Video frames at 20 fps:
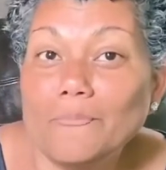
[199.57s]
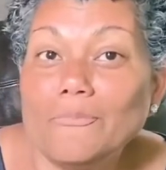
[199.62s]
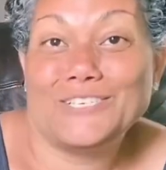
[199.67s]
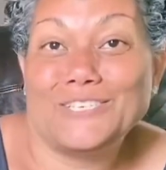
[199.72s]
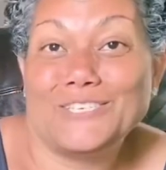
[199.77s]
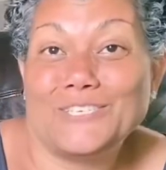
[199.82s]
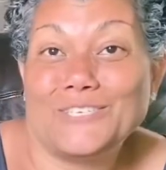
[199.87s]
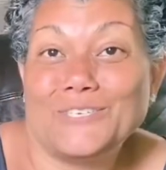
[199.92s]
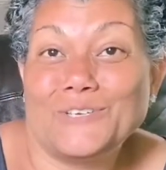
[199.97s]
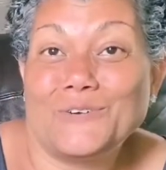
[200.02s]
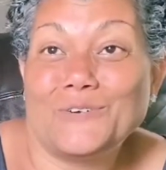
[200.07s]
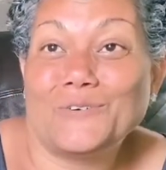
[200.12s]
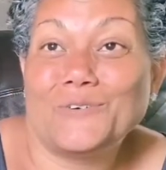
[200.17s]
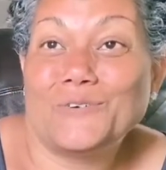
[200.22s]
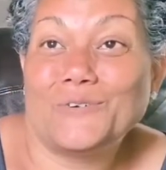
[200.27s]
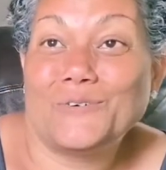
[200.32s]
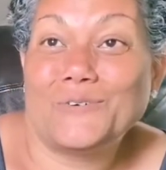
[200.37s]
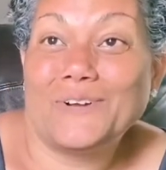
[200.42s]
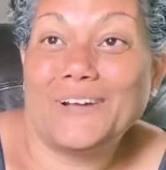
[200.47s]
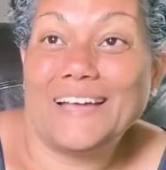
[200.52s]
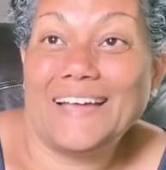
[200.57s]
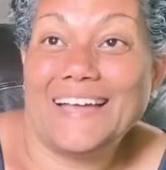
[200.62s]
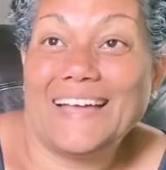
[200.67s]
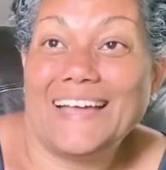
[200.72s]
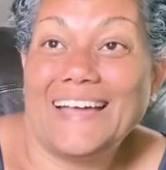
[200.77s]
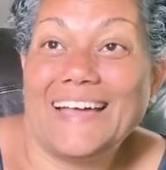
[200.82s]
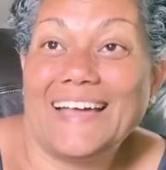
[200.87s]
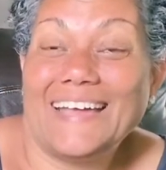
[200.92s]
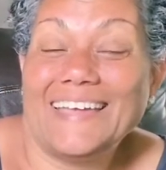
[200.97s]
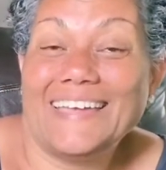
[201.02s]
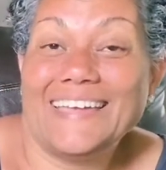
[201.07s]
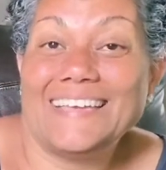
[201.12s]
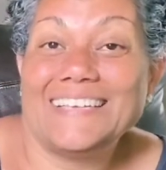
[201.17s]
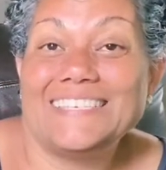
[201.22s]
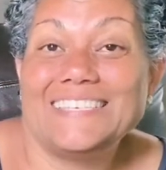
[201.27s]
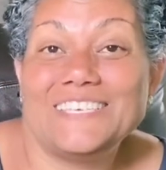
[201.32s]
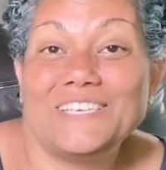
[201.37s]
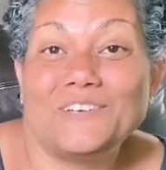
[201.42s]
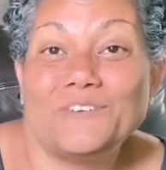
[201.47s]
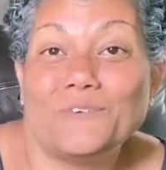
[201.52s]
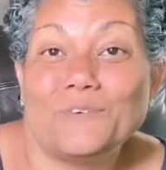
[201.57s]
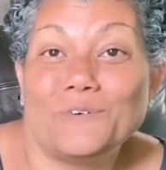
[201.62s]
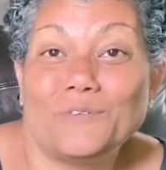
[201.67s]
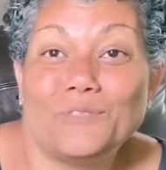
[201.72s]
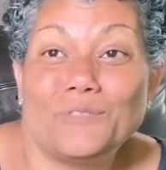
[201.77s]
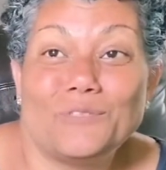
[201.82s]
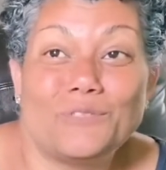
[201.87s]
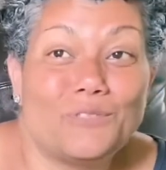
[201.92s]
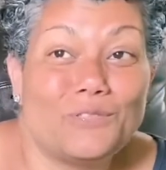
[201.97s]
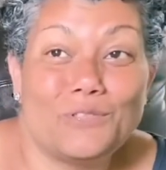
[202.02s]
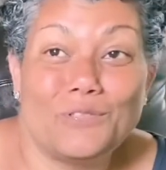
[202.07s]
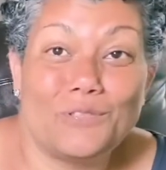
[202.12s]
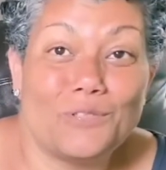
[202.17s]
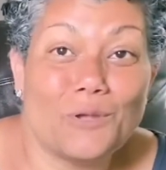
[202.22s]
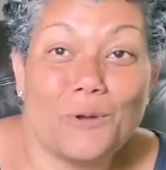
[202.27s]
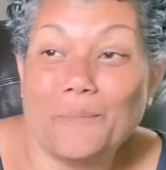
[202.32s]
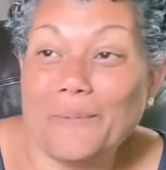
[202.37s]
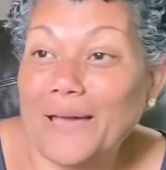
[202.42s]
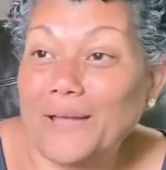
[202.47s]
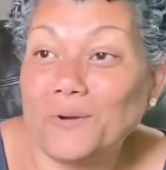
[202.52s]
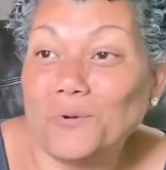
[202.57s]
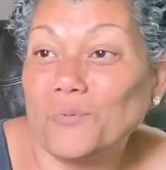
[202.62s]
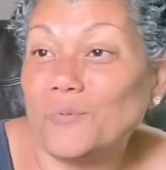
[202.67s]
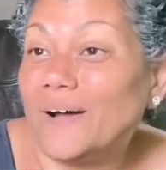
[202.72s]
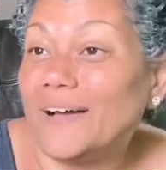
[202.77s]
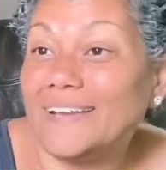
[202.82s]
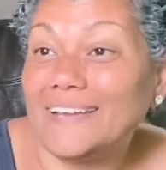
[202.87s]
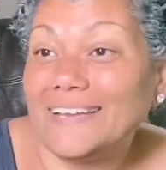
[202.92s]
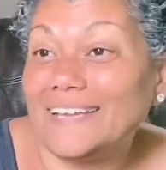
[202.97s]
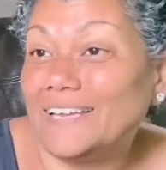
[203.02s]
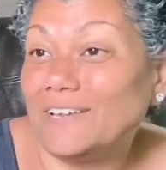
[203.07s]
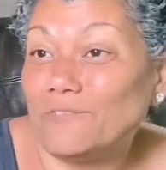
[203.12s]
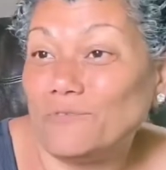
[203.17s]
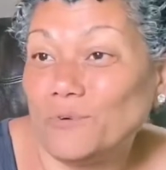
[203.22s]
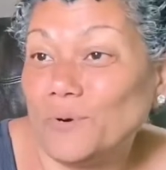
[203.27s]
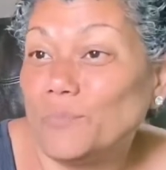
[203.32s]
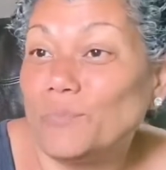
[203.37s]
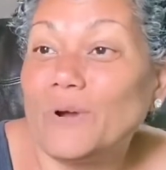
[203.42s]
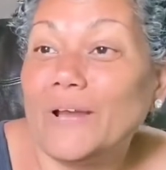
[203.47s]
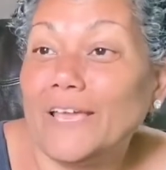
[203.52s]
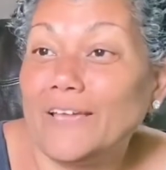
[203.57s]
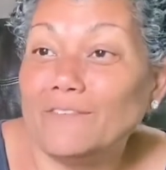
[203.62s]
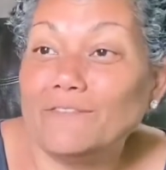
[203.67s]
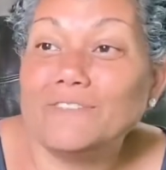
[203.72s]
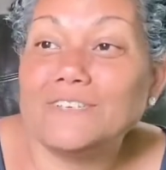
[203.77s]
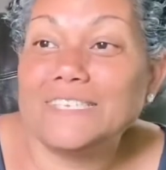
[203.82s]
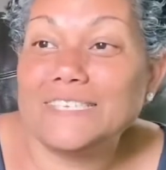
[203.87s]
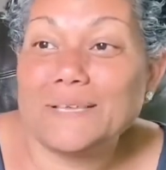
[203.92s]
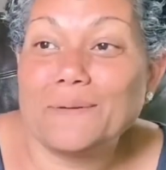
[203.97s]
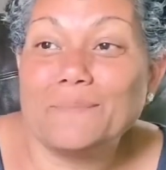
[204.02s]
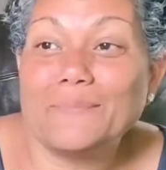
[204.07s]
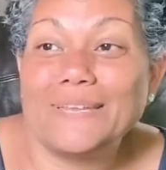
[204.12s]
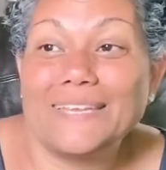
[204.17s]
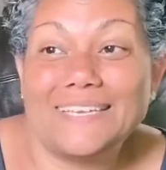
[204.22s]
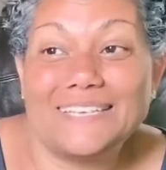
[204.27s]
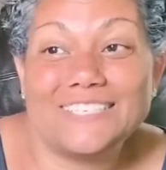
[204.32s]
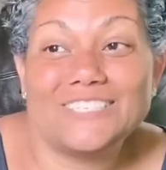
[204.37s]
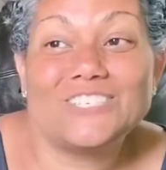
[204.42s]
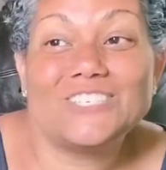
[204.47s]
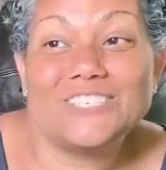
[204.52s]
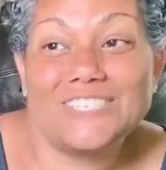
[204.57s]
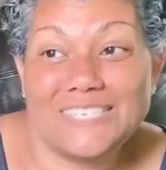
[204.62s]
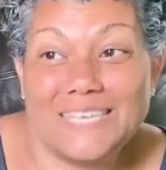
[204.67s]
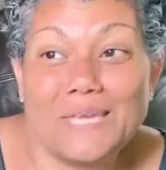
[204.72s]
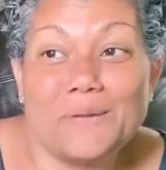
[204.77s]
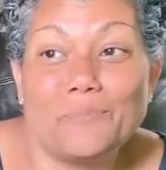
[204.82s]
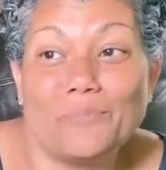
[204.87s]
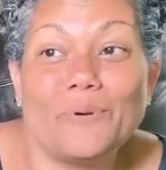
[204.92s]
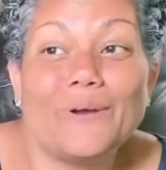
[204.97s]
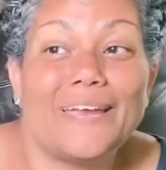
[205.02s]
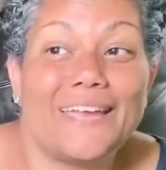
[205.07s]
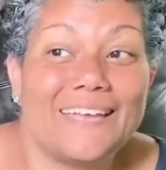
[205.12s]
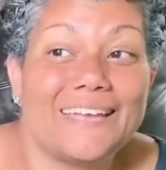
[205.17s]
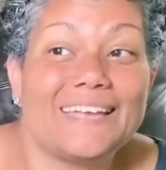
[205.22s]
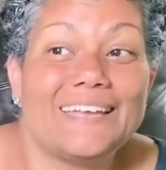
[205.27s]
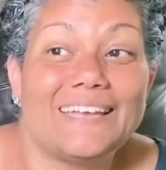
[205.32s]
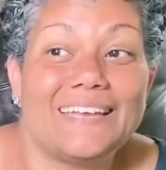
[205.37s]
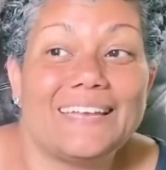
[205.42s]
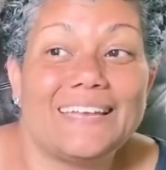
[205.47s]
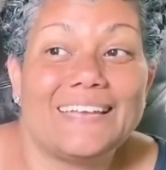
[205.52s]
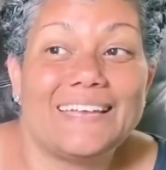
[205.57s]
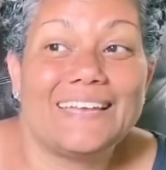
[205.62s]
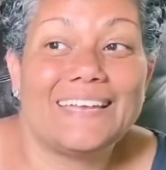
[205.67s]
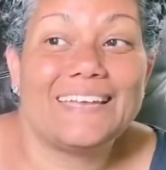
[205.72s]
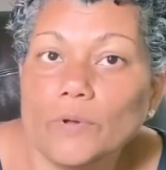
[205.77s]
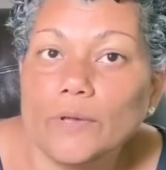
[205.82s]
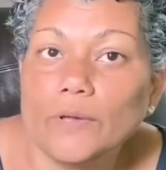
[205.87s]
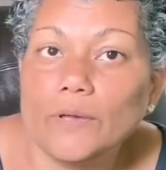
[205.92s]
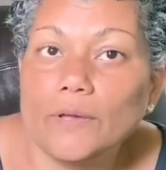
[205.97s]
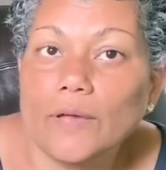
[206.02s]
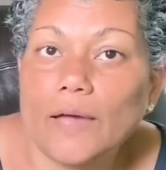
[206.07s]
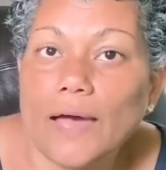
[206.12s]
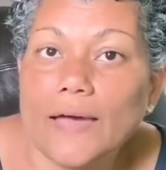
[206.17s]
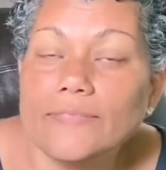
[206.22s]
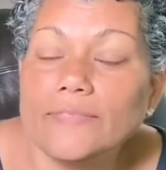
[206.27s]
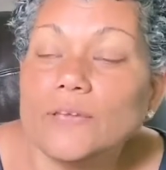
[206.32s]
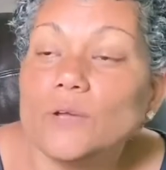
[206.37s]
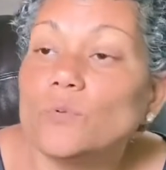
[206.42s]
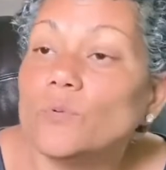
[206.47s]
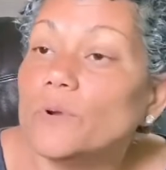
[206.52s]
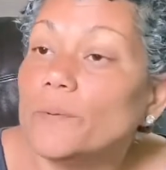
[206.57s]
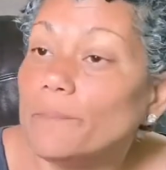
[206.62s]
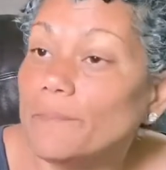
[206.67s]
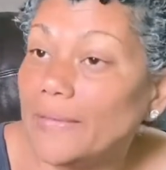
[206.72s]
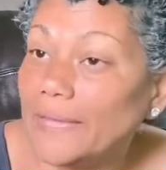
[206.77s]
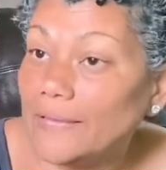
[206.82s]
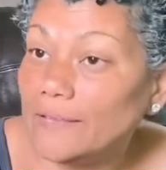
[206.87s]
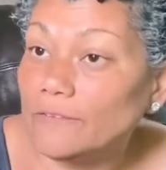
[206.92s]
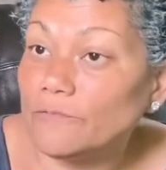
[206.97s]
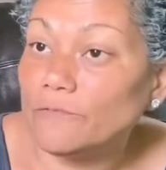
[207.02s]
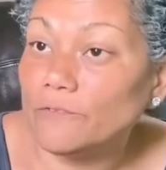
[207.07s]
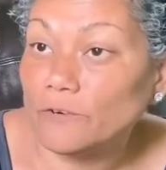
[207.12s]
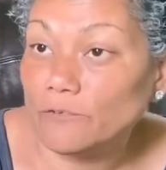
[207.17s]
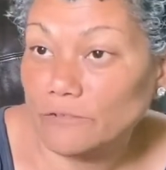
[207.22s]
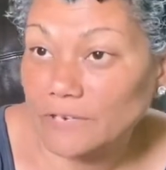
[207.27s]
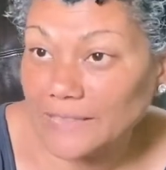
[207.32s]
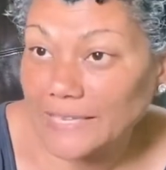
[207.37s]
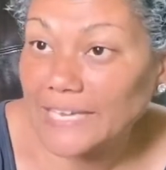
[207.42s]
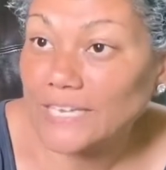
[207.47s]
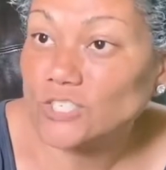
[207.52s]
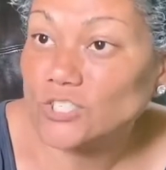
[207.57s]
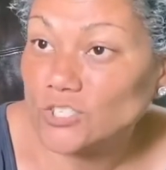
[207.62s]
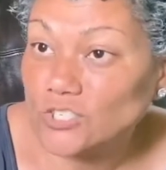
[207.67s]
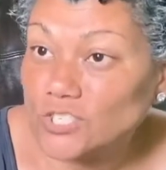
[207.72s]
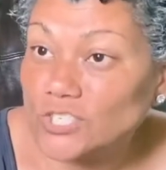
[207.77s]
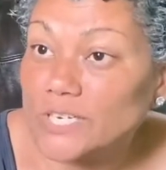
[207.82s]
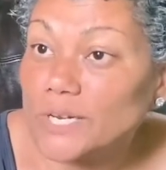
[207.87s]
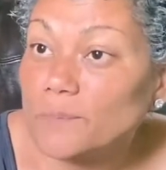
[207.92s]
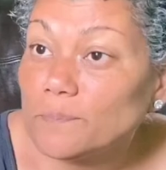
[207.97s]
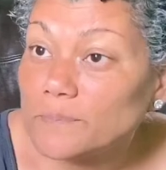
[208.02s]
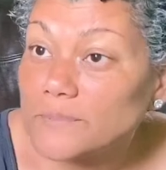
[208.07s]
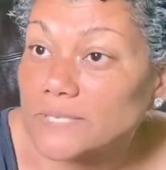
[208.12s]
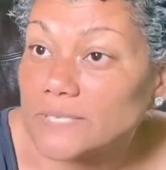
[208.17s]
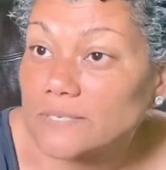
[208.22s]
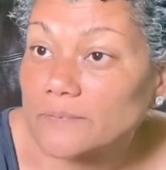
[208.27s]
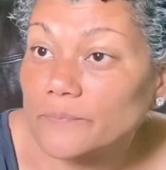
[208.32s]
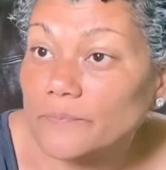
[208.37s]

So I guess, no matter what, if we're praying for somebody, just keep praying. I think we're made for relationships,